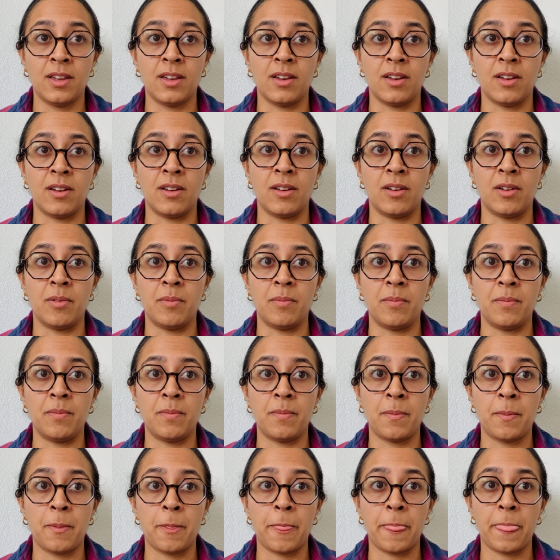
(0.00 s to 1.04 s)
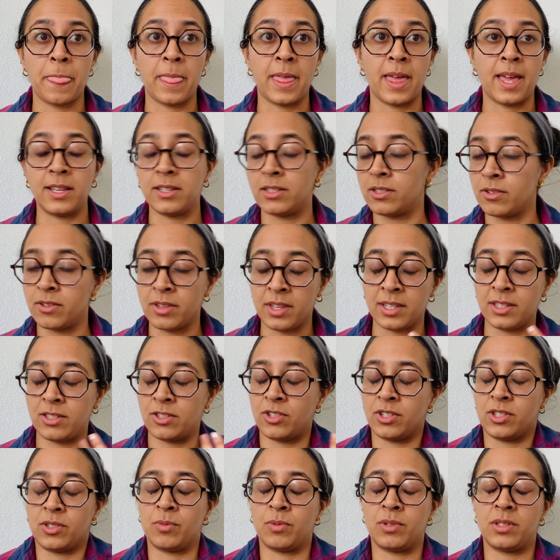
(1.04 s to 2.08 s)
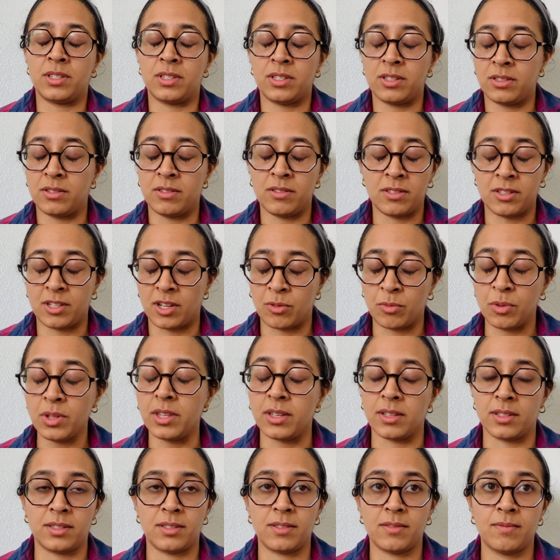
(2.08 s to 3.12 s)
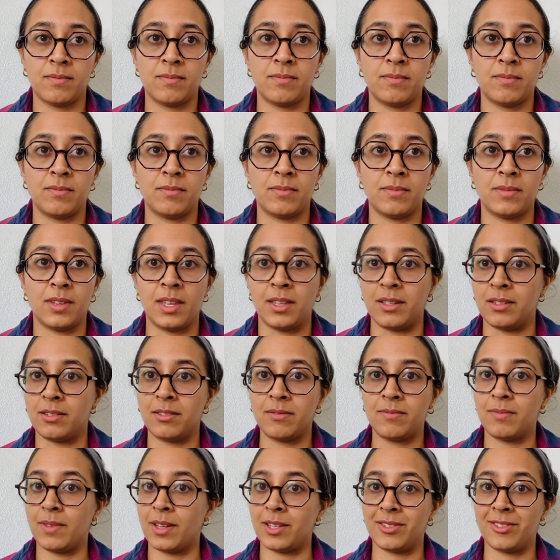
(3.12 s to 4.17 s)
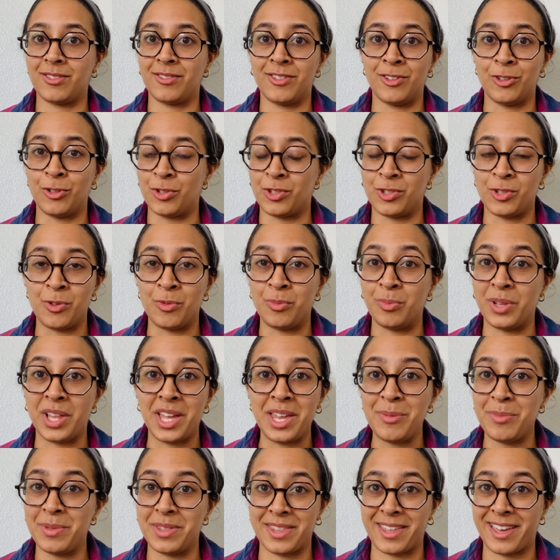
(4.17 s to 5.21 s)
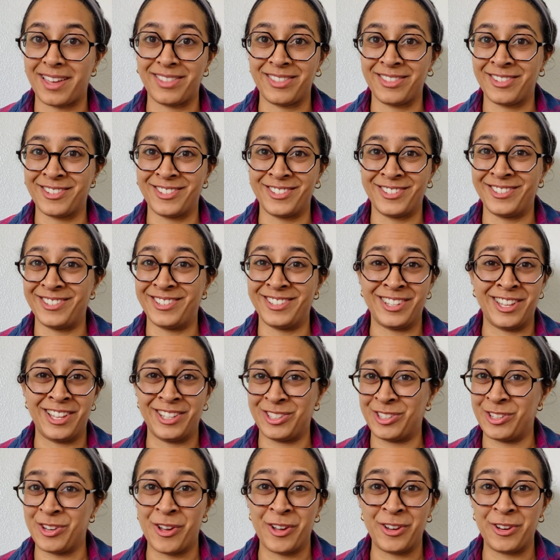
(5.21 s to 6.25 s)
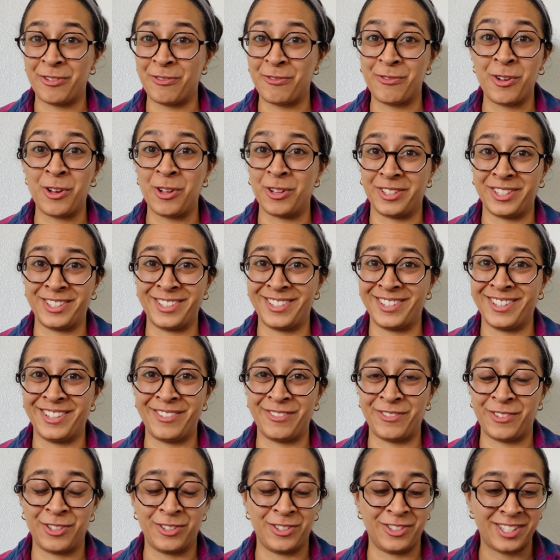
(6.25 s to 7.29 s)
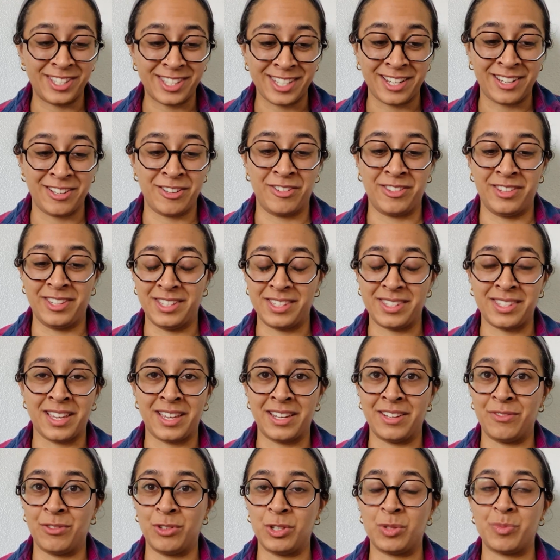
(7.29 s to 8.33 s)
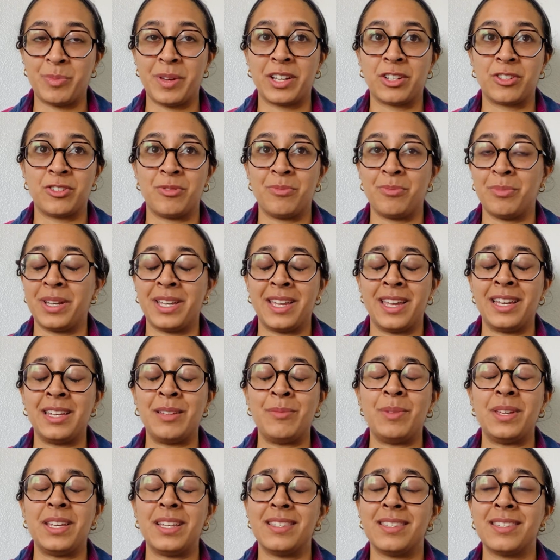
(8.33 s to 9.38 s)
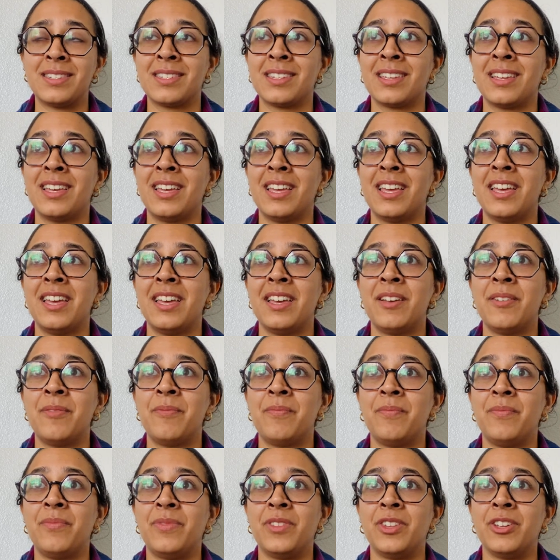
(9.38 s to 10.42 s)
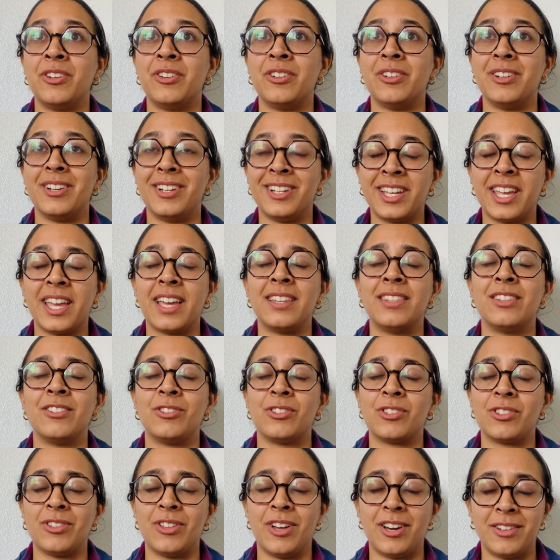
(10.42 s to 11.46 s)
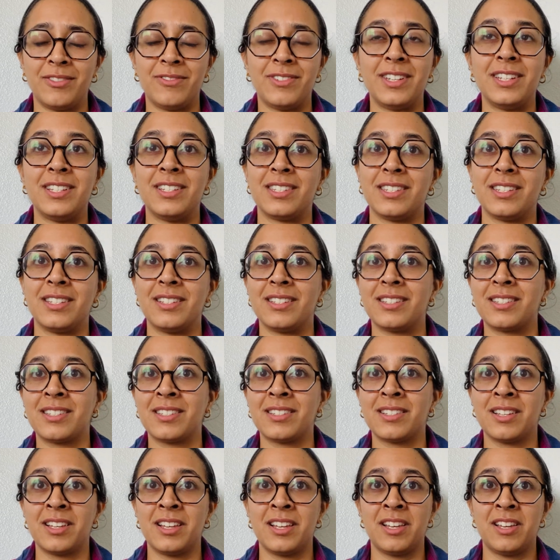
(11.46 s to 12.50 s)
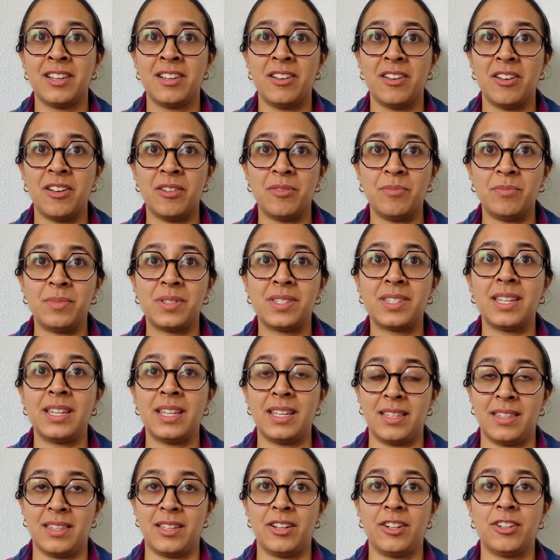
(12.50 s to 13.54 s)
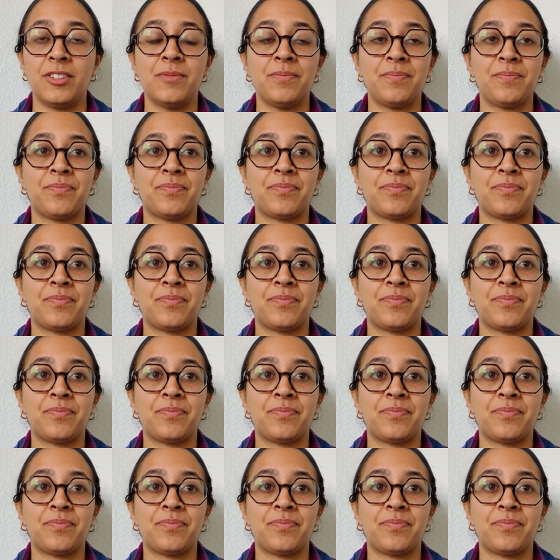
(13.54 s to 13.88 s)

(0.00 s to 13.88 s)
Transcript: And so that's just what's stuck with us. And that there's no blame in that. That's not your fault if you're sitting on this side of the spectrum by any means. There's a lot of innocence sitting there.